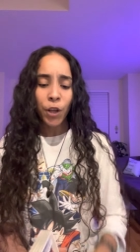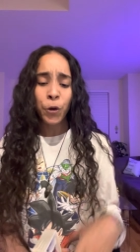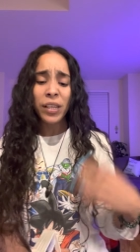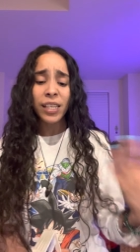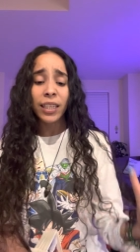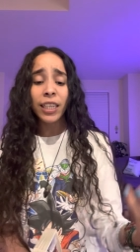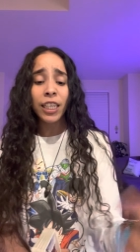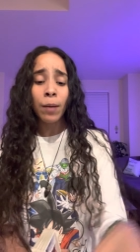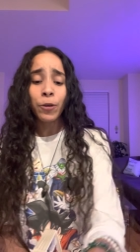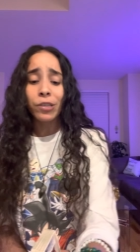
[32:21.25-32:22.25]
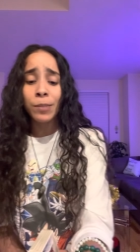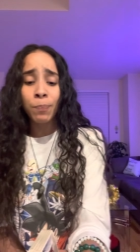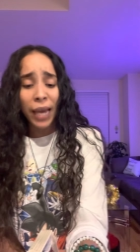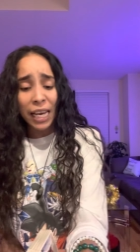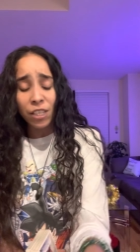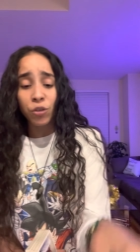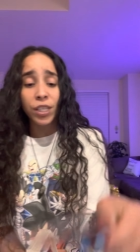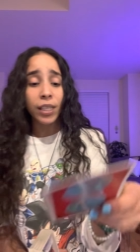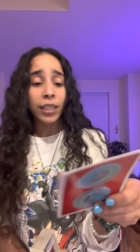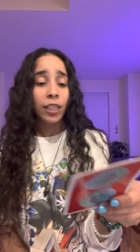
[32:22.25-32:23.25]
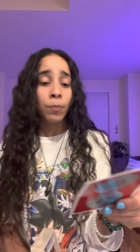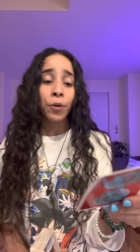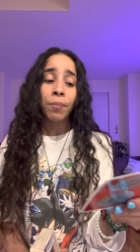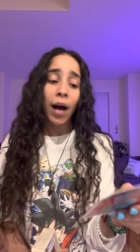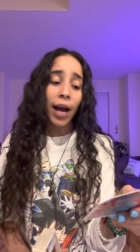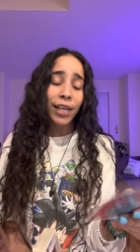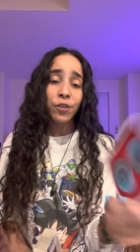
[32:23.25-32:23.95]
you need to clean up your space. You need to clean up your mind.